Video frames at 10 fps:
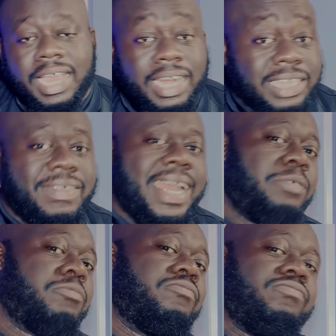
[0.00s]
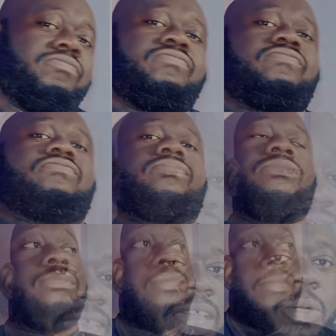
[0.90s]
Let's find out. For this
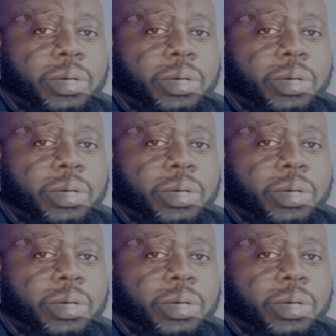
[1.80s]
video,